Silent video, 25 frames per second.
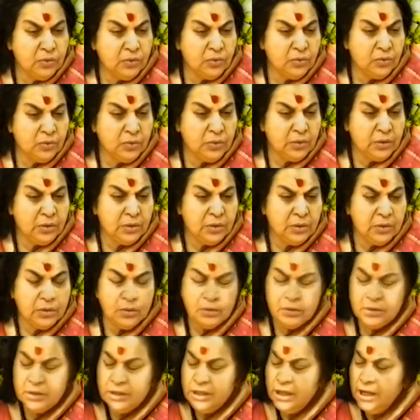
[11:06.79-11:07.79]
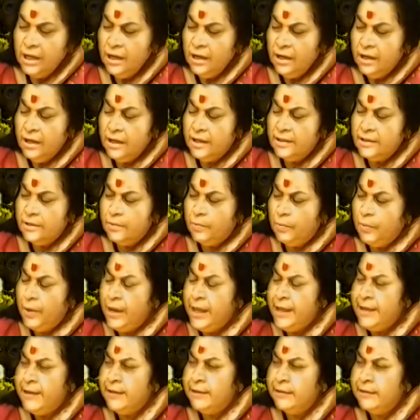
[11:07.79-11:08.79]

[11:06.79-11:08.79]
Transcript: should see it as a play.